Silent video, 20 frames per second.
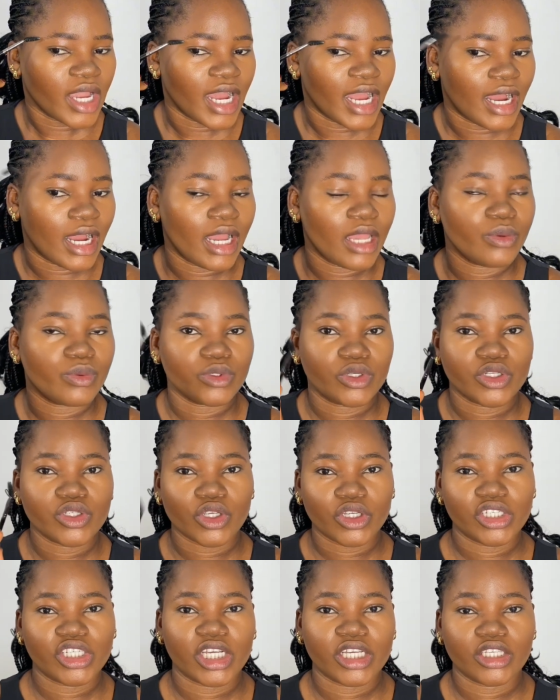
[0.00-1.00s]
I would
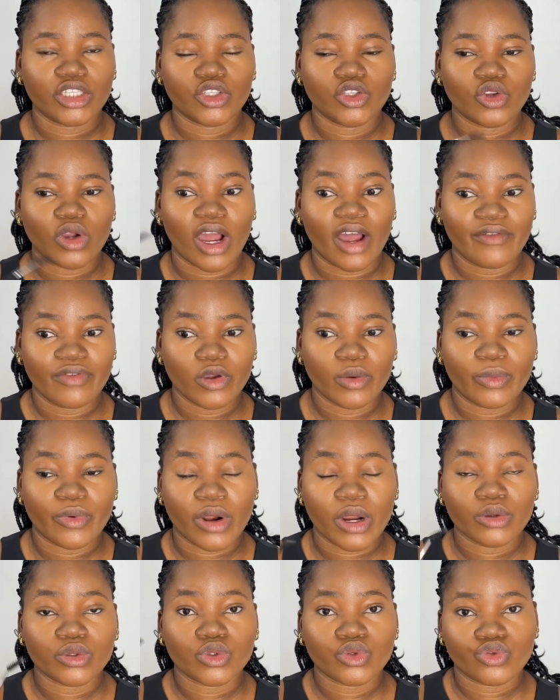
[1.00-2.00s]
suggest you have your
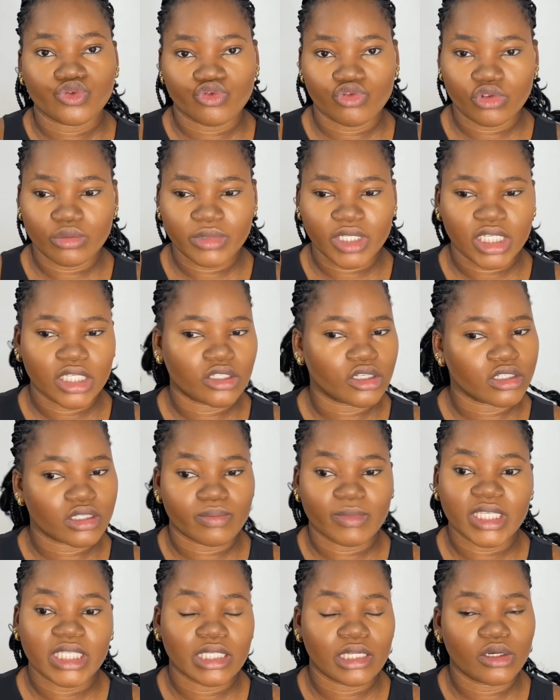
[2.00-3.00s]
brows groomed. It just
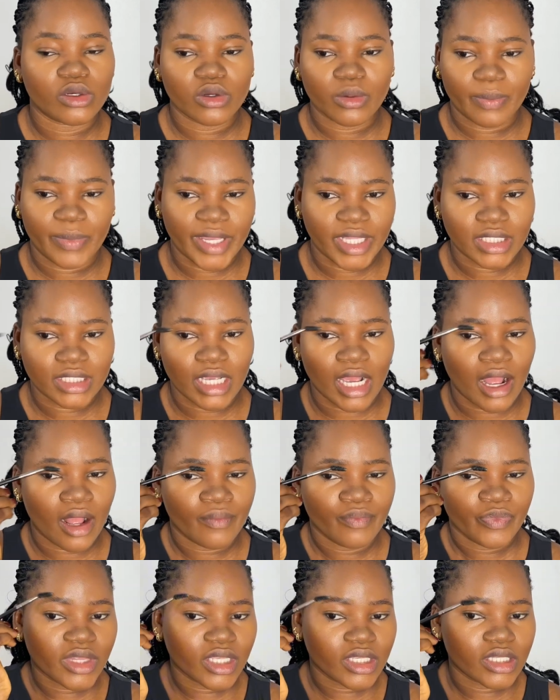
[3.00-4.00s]
makes it look better.
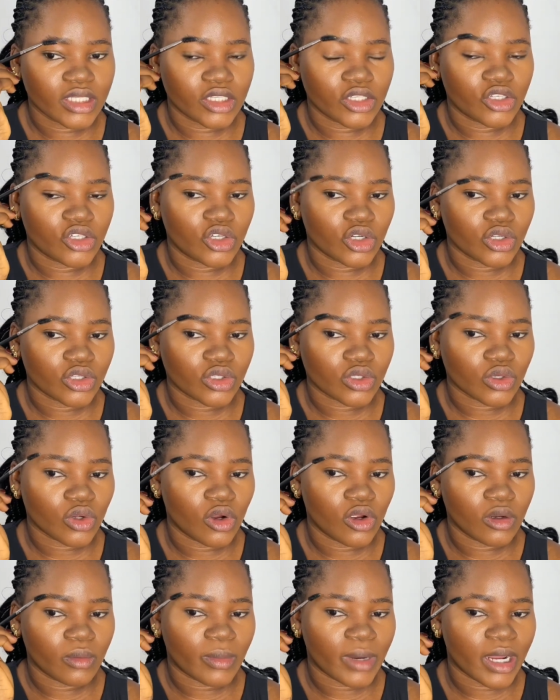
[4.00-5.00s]
This is just
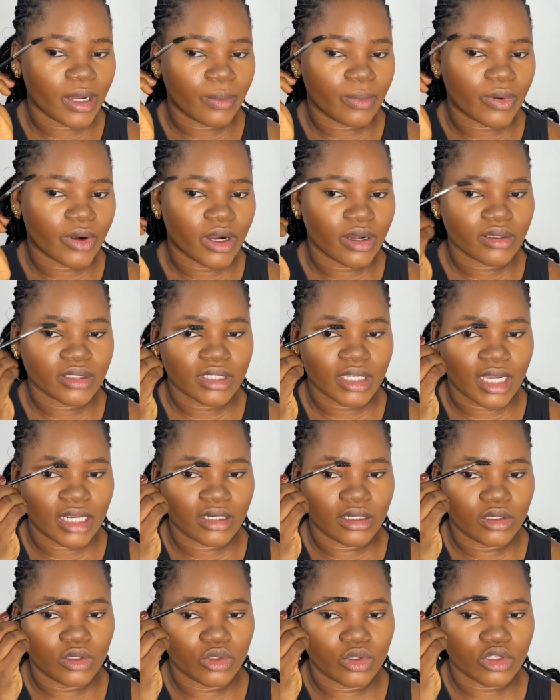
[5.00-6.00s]
all my brows and
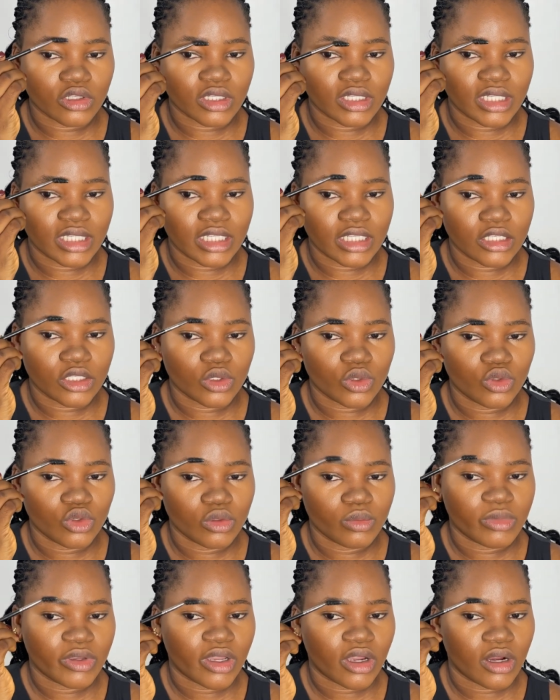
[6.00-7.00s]
it looks this
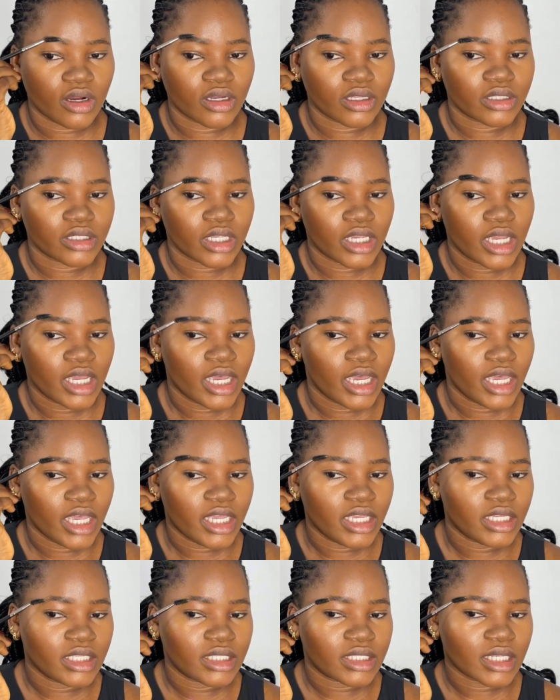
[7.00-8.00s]
good because
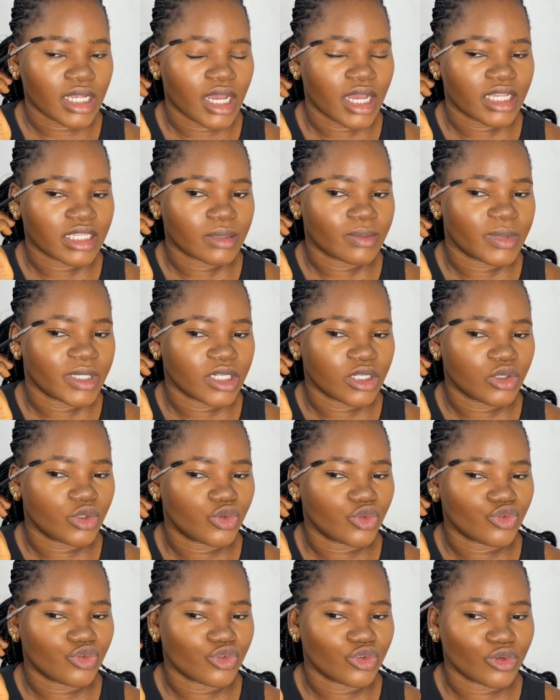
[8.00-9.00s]
it has been
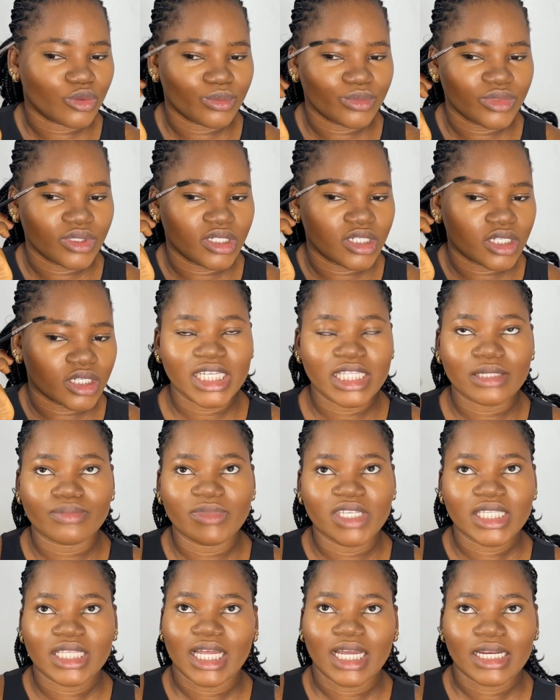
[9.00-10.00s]
groomed. It
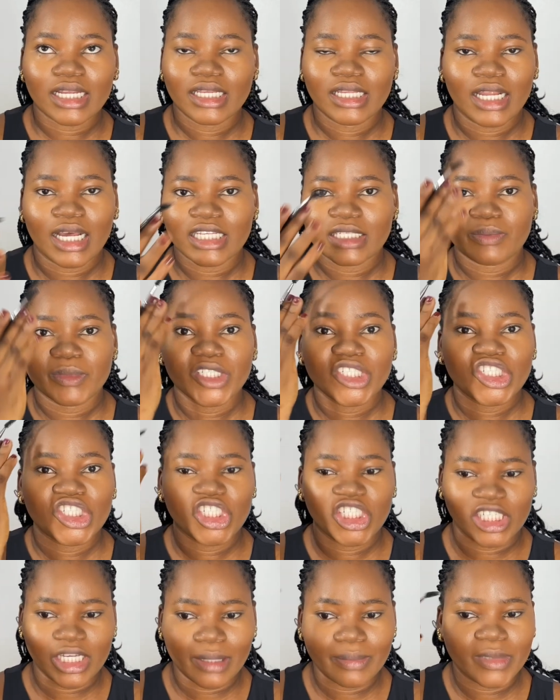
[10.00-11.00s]
means that it has been
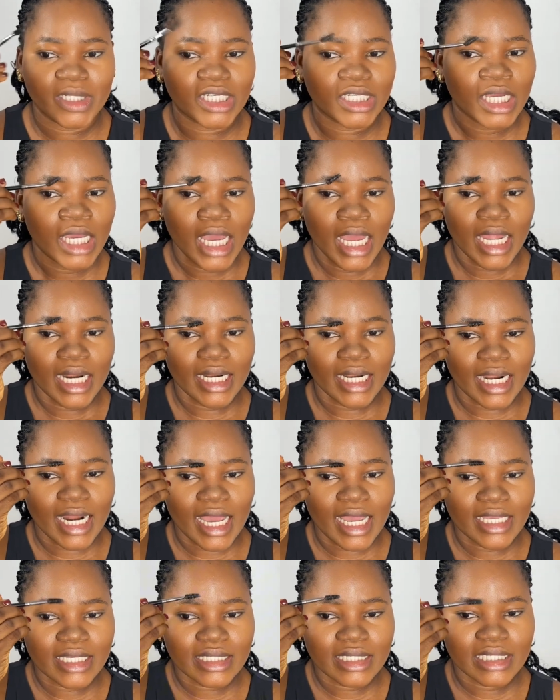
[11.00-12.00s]
shaped
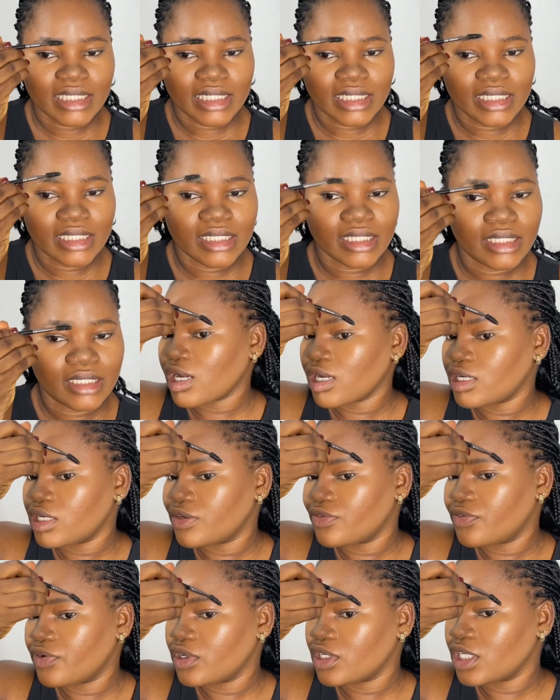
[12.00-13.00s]
nicely. And
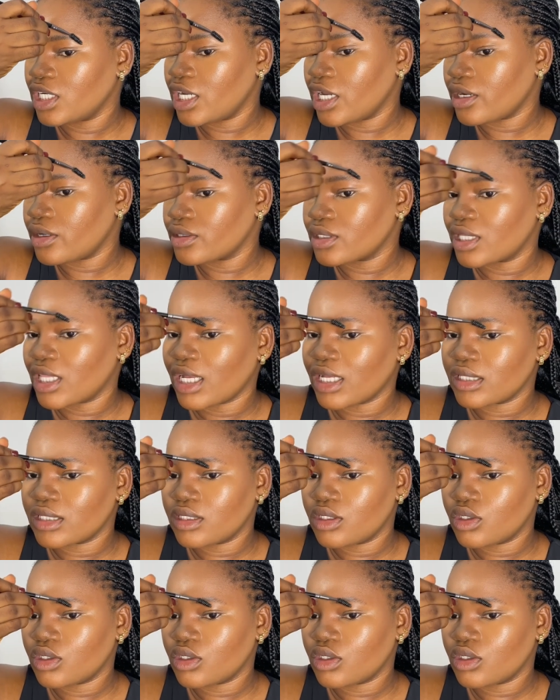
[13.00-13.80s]
for the girls that